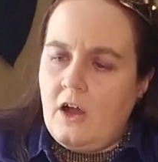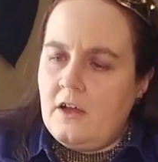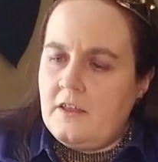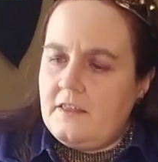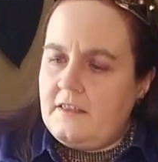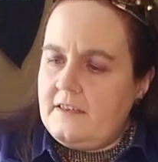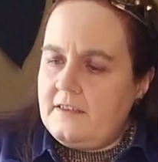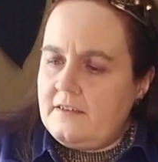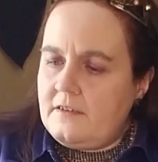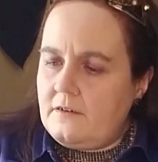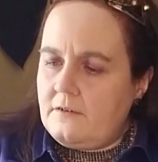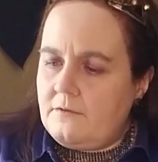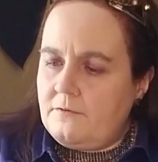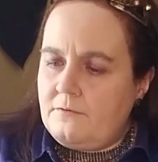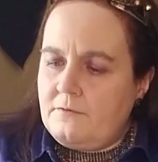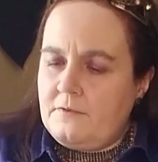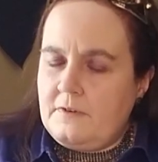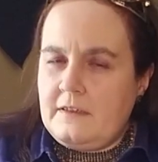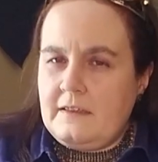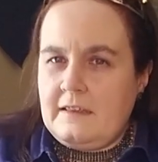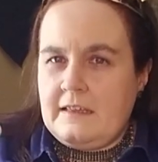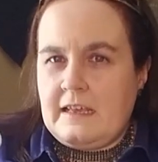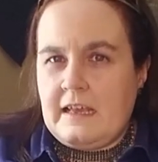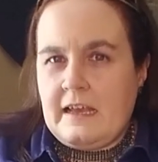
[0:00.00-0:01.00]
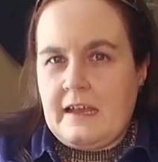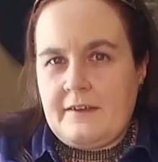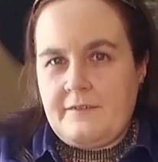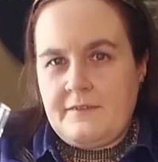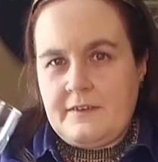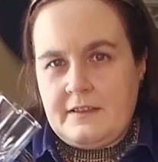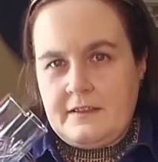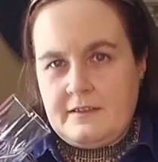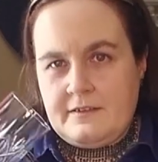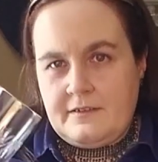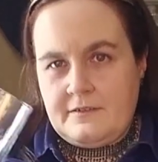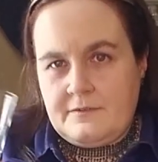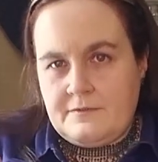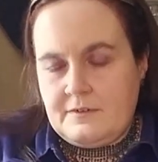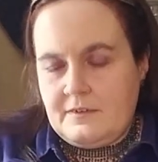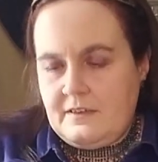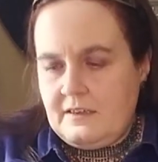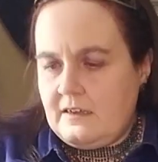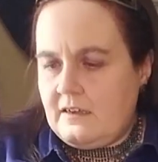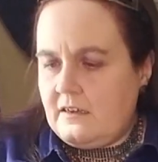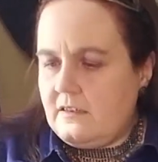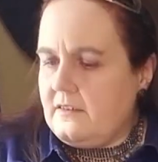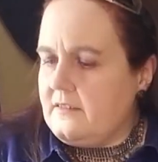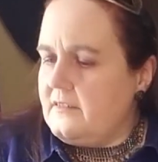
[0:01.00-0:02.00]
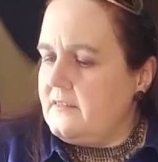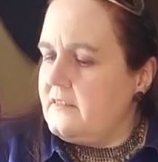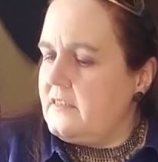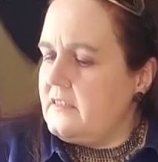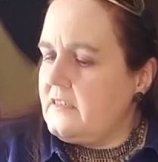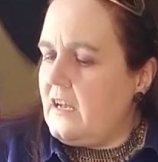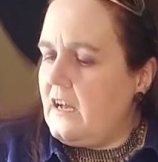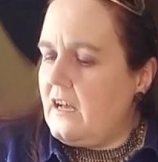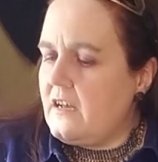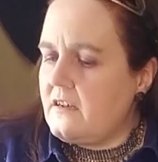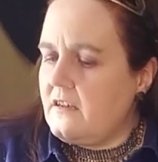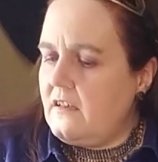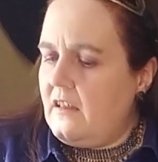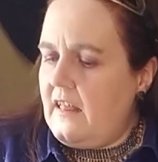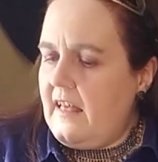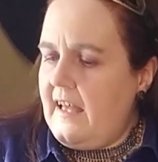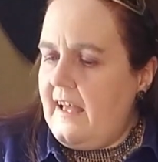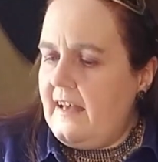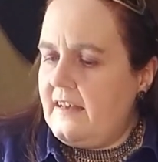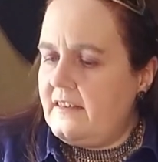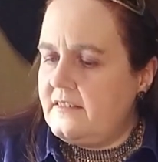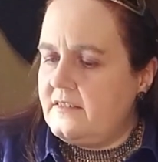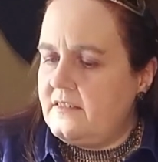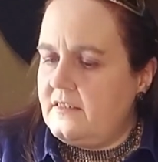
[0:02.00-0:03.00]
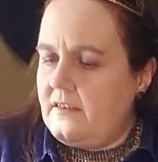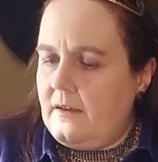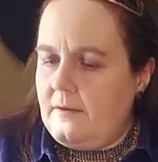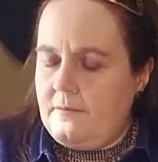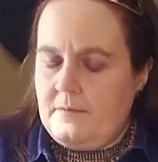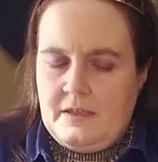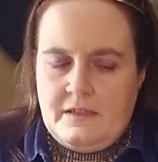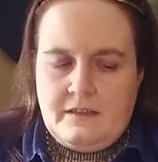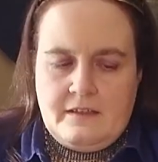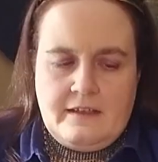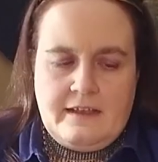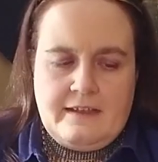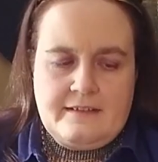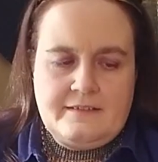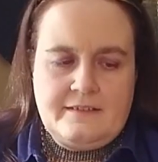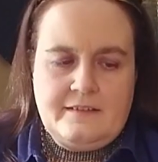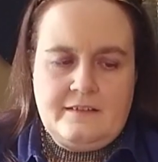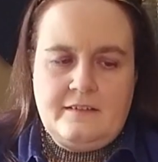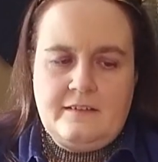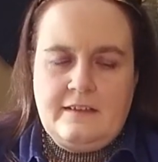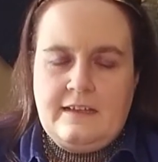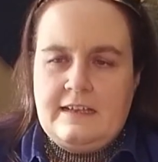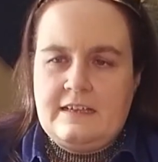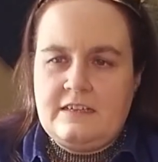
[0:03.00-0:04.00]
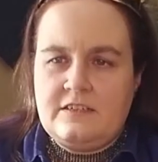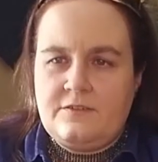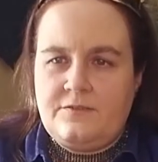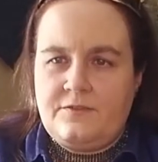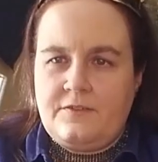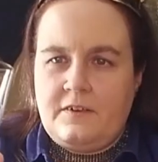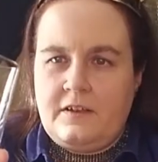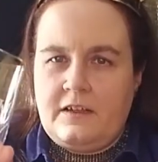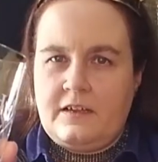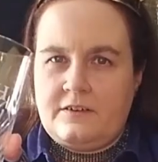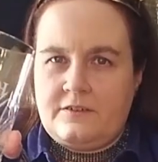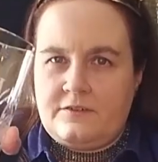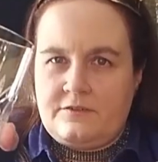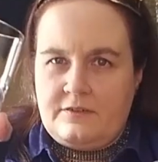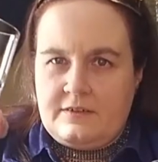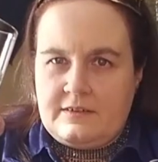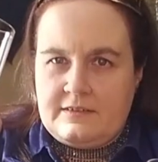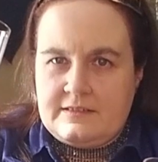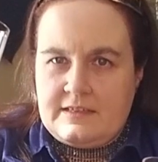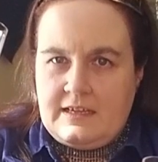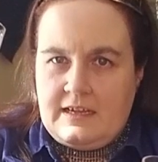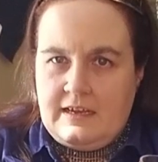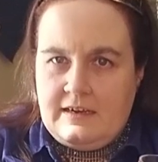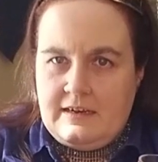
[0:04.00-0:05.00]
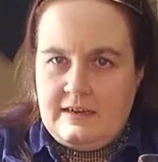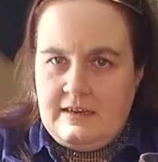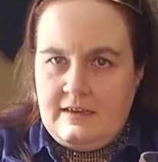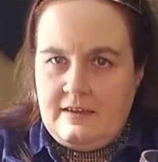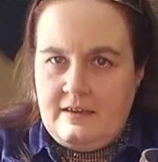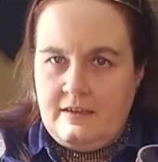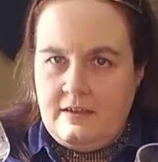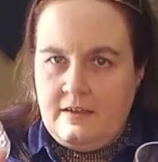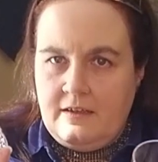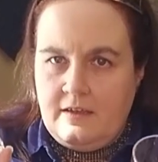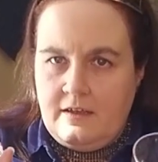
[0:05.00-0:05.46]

These are really heavy. This is cut glass. I mean, it has a little H for Hendrix on it.